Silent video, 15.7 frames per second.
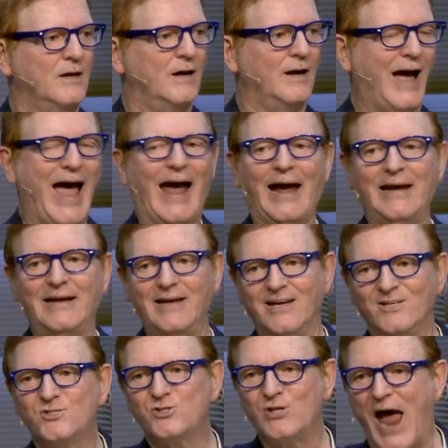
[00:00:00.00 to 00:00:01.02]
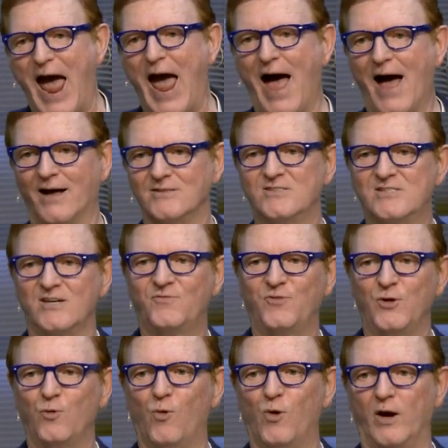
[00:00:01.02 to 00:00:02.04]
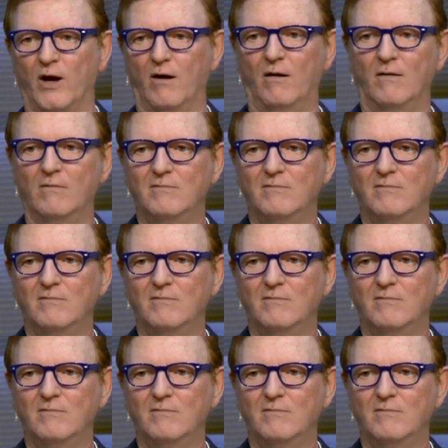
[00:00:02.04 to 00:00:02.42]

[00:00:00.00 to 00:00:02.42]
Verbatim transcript: hanging chads, if you will,